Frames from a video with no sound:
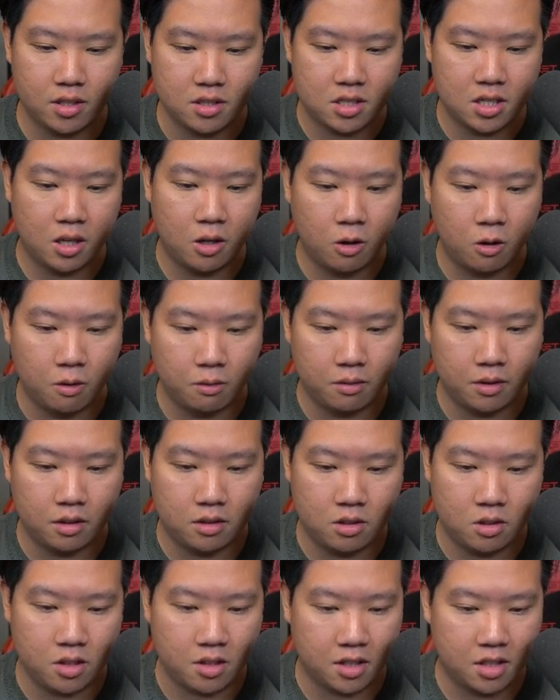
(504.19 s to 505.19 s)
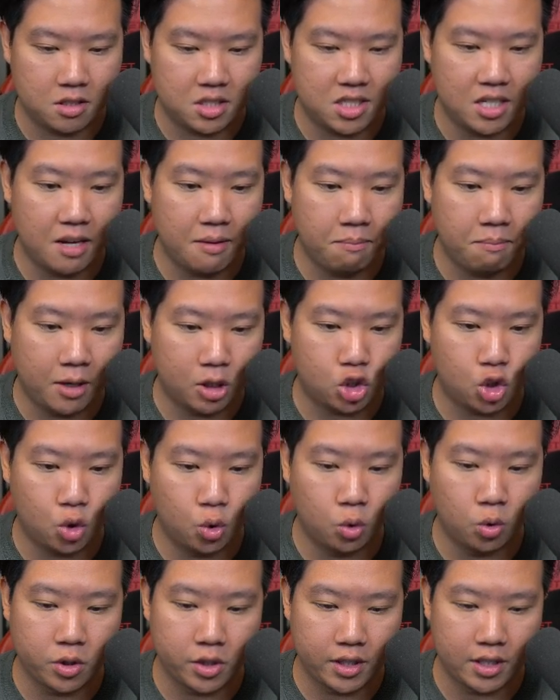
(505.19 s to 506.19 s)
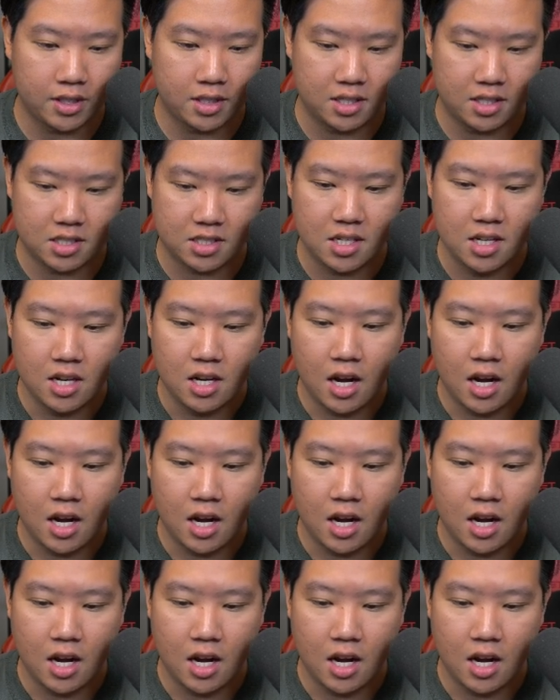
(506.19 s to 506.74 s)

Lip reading: so you're gonna see it much cooler than this.